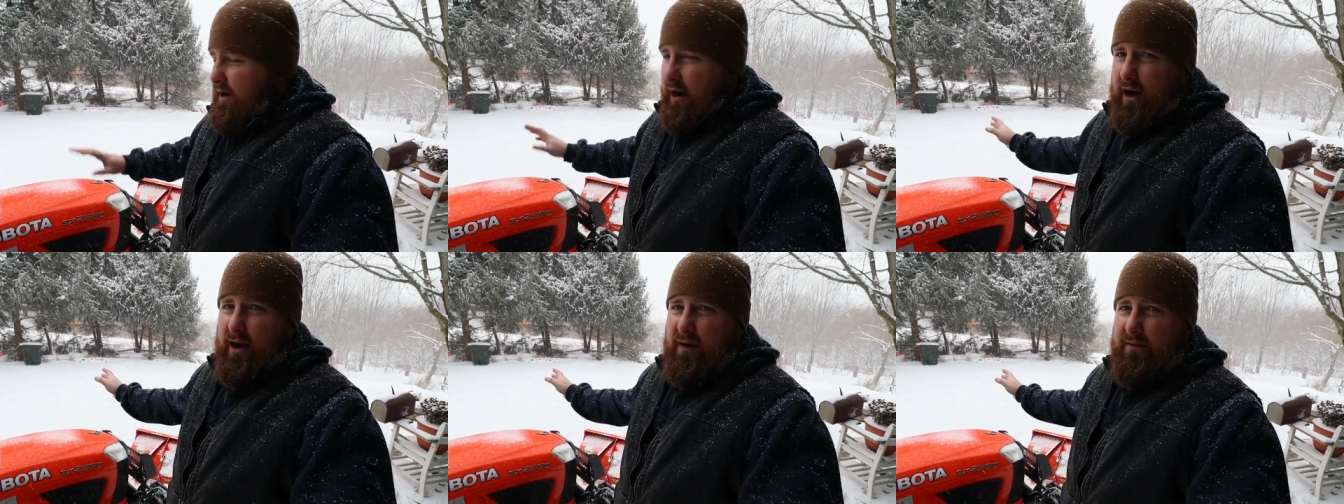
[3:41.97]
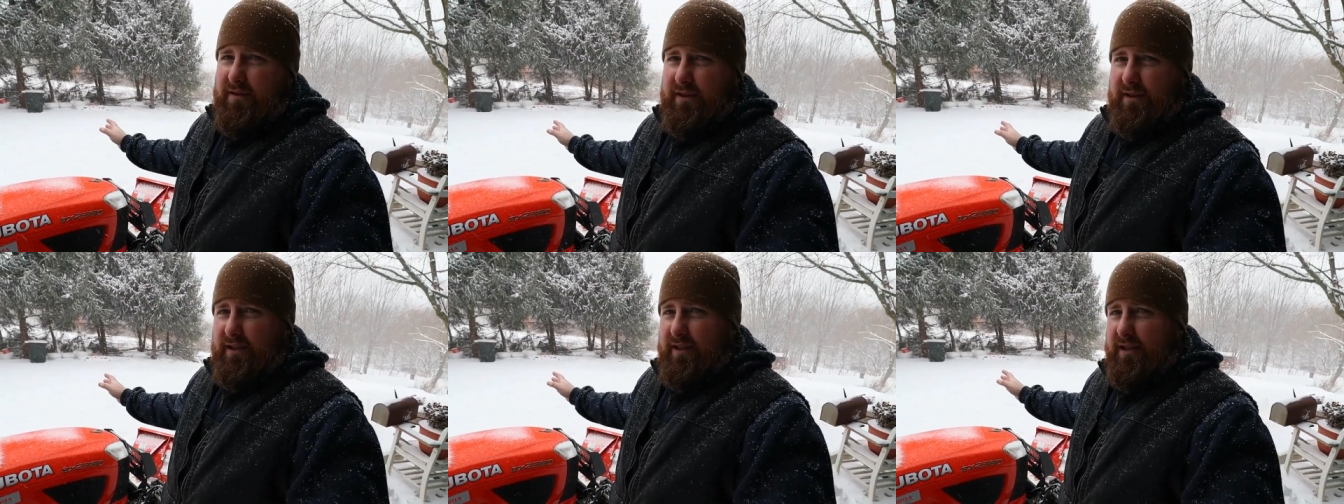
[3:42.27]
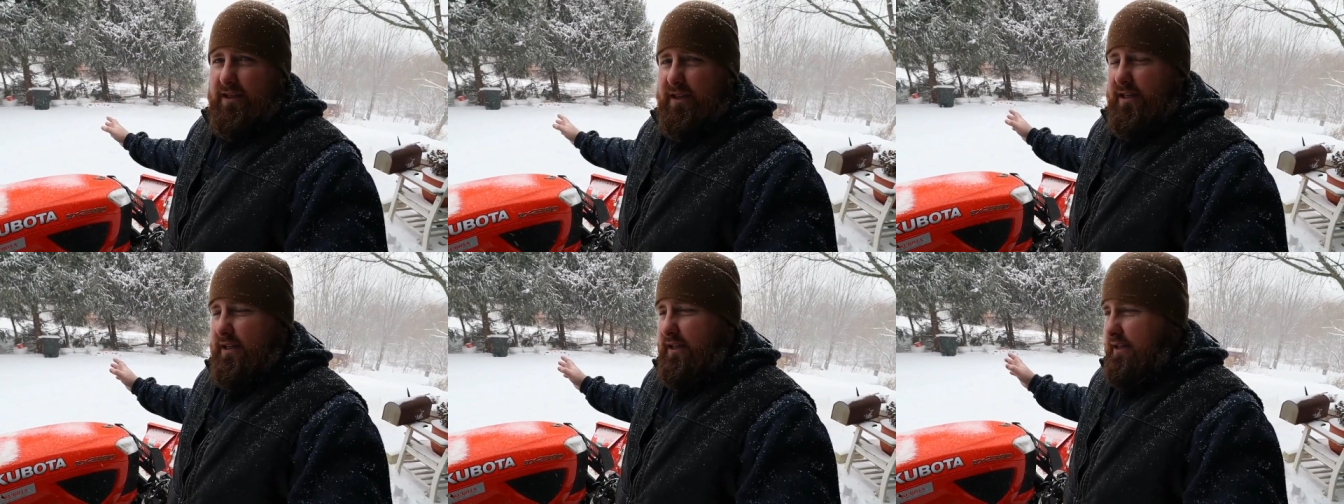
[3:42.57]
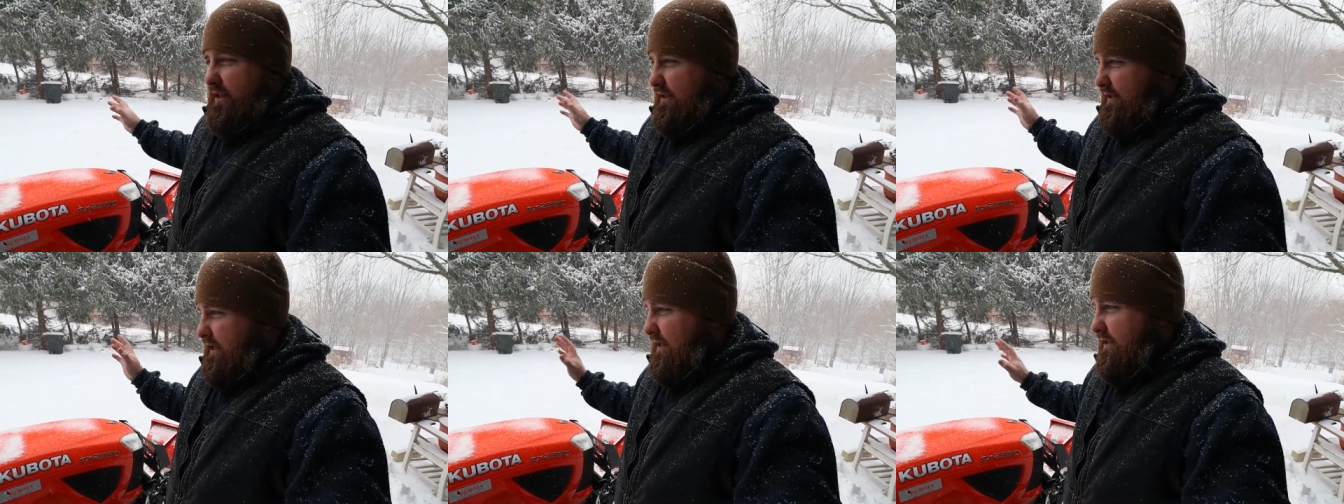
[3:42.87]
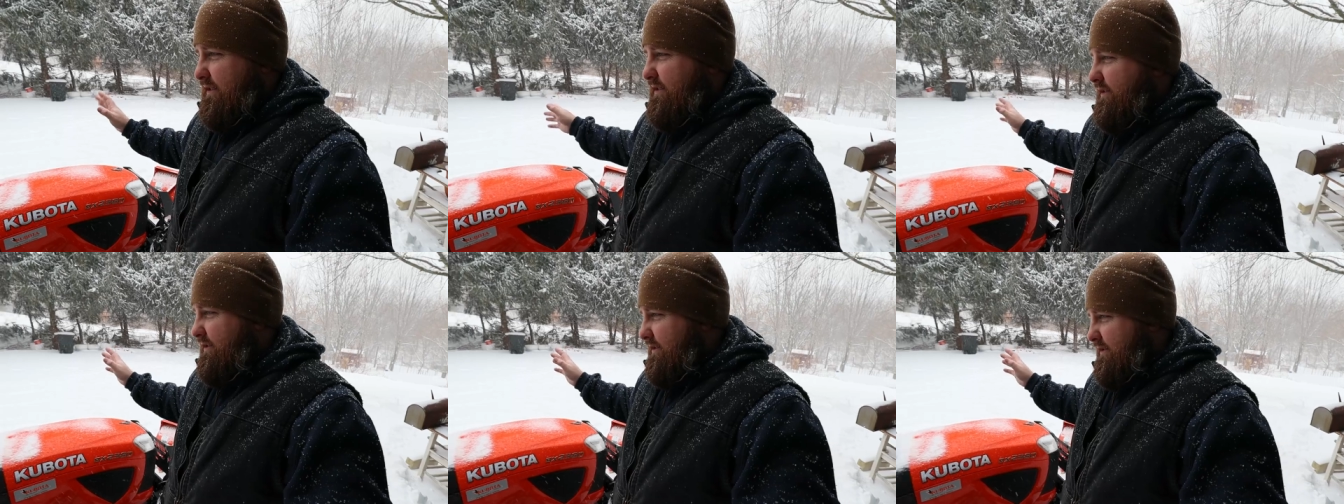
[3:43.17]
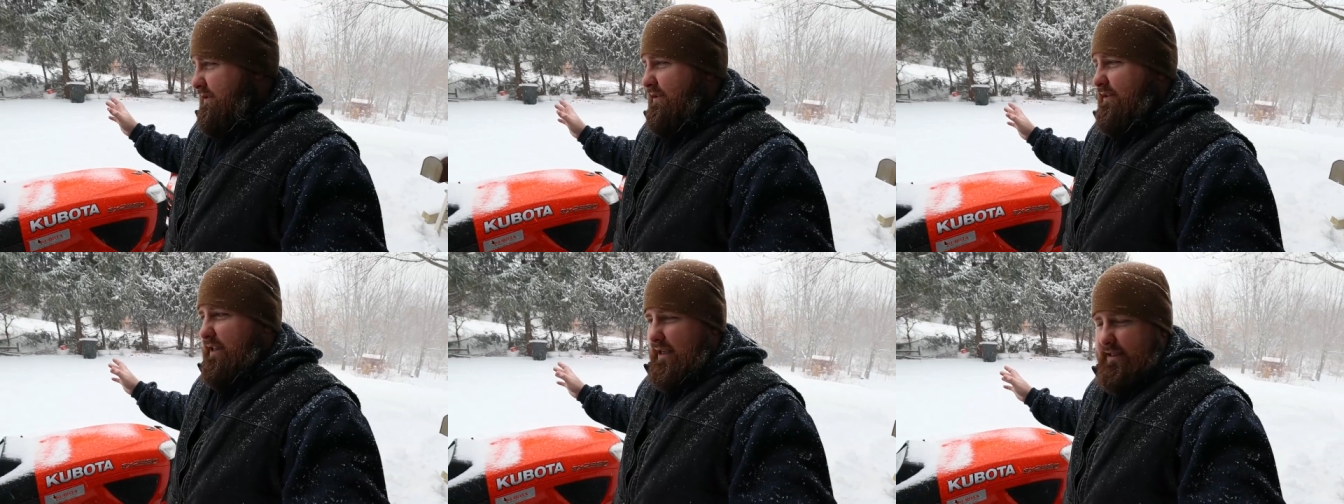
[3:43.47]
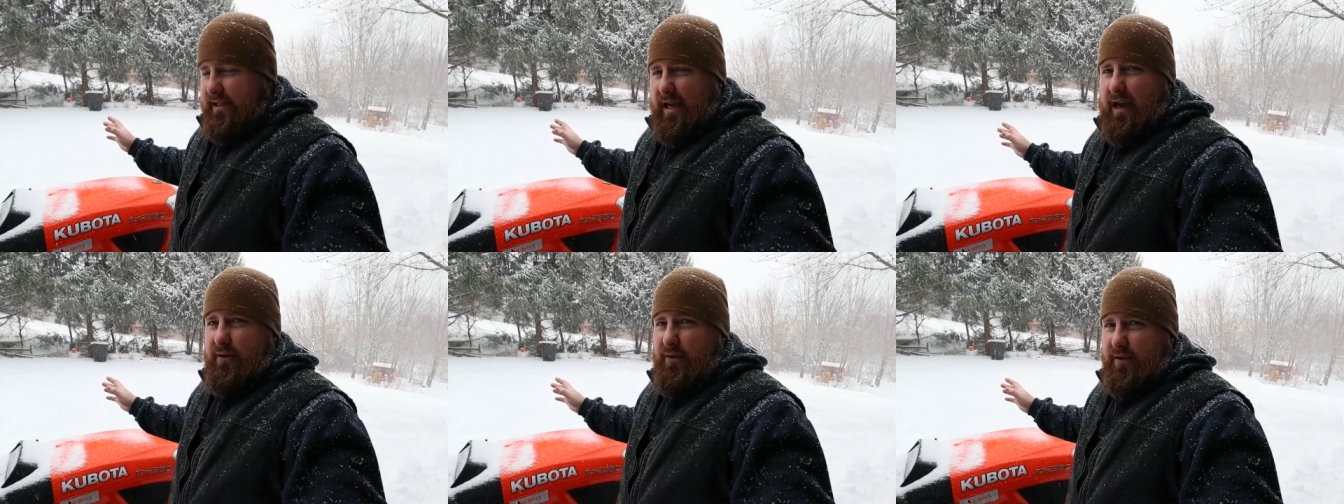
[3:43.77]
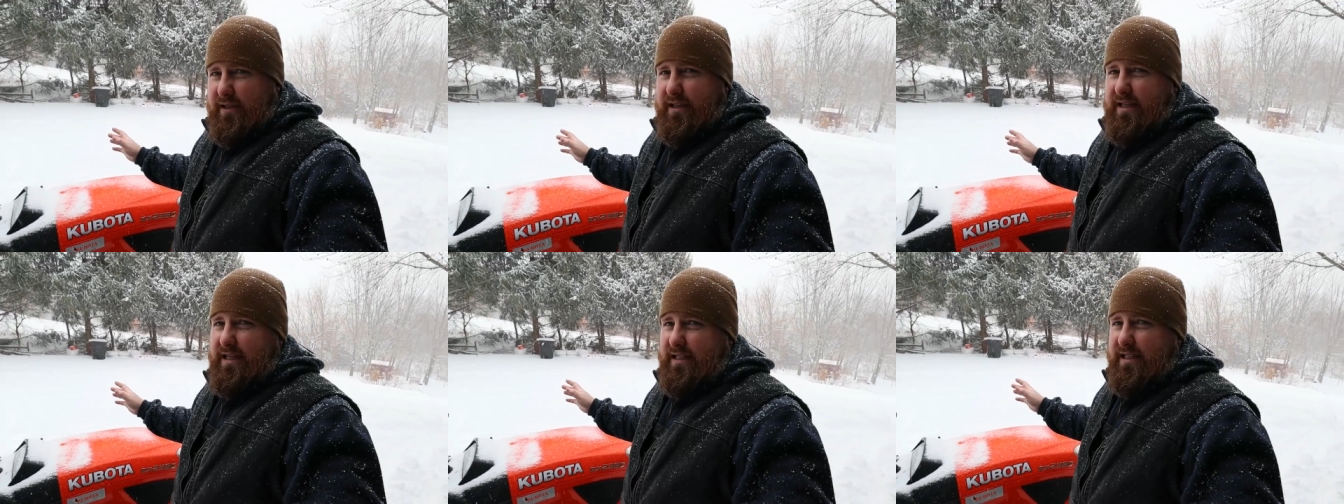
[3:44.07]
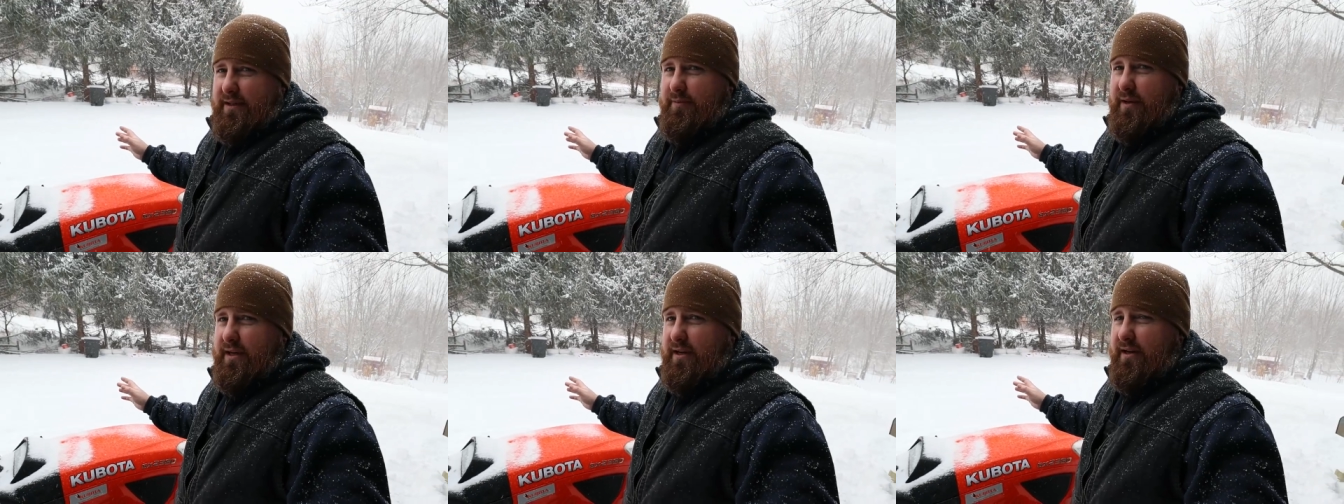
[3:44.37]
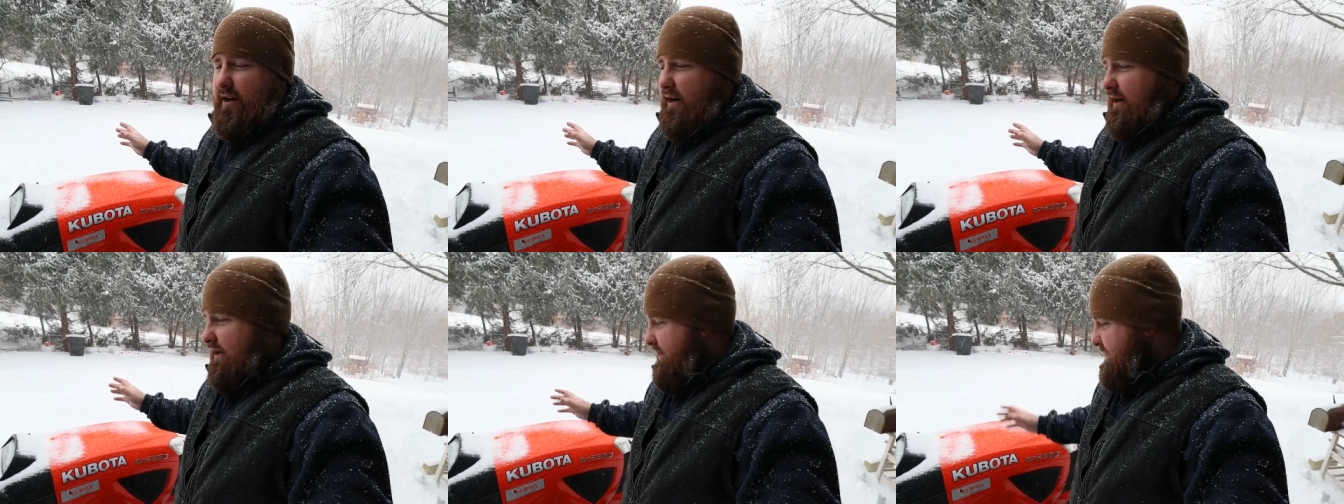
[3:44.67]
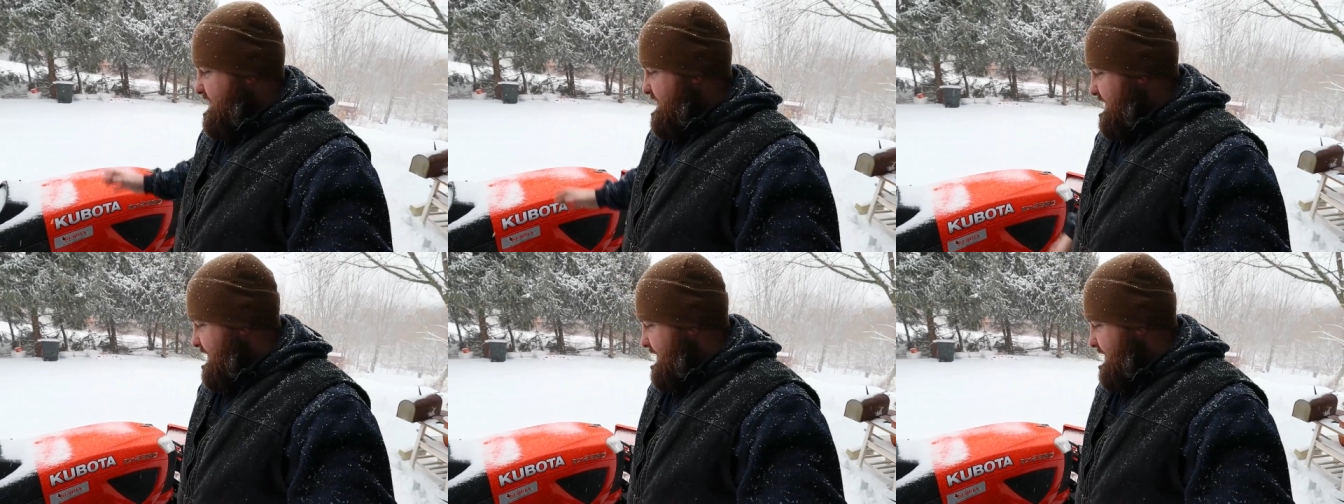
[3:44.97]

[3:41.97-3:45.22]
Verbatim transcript: Obviously, that's that's how it needs to be done.